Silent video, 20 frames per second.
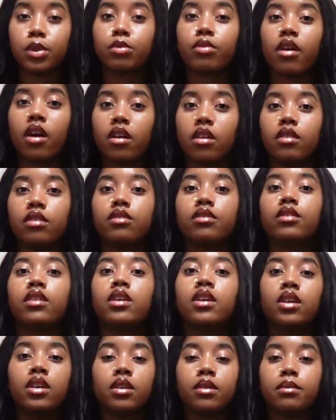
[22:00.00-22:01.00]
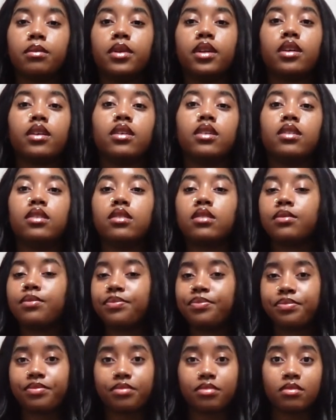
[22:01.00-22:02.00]
proud of, because
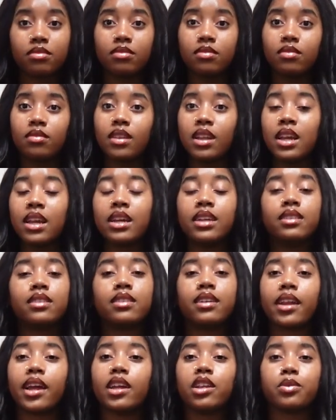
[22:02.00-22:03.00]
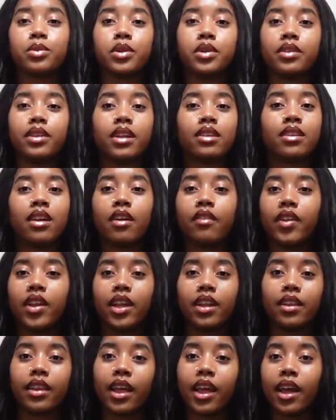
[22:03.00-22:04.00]
in today's world, that's not really
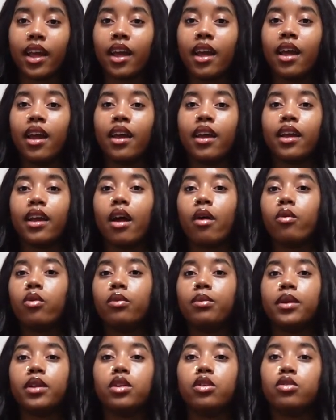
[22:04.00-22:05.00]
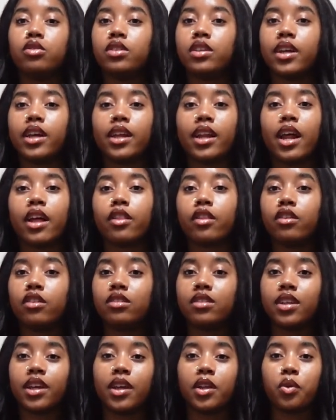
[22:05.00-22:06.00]
a thing. Yeah, I will be losing it at
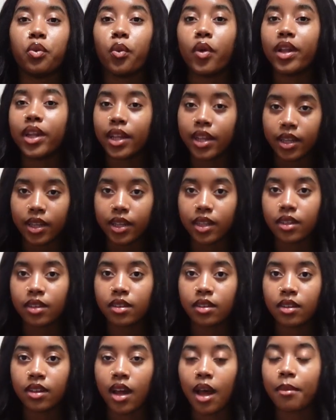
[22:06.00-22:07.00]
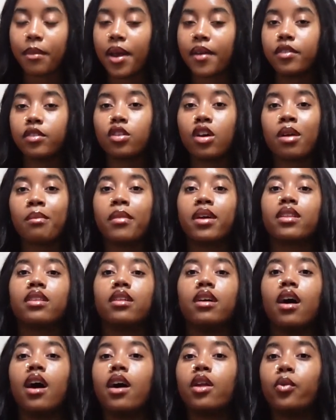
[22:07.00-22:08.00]
13 willingly. I'm not even talking about
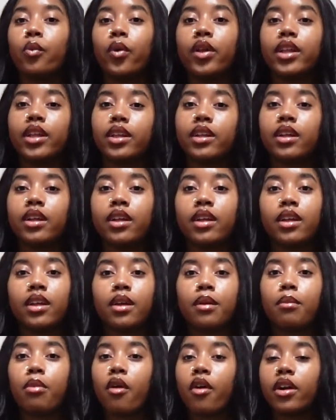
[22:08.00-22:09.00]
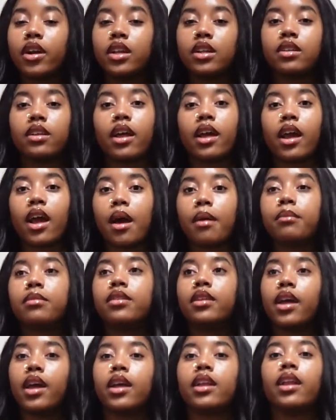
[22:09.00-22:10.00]
the unwilling parties. Like, I'm
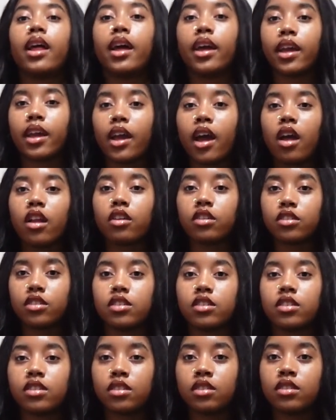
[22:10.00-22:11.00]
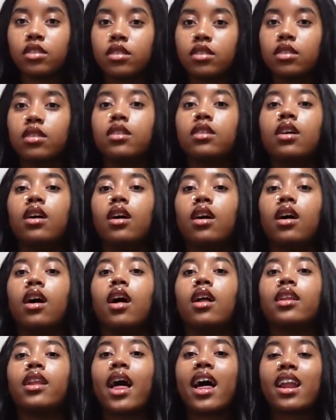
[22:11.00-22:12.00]
saying, like, y'all are just, a
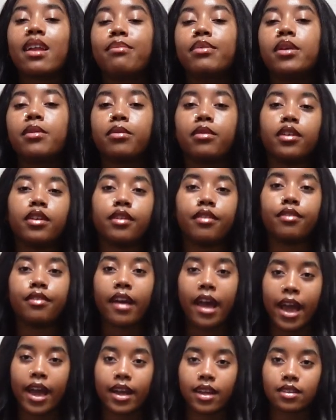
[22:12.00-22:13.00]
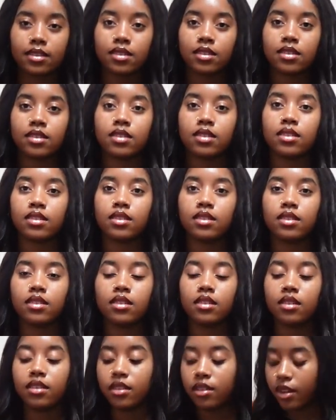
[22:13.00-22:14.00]
lot of people are fast
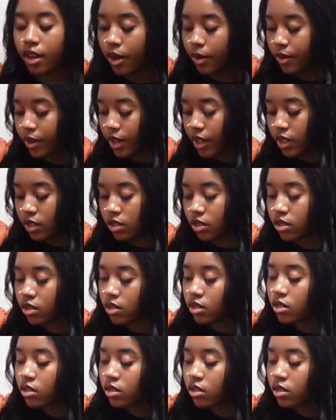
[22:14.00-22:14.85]
nowadays.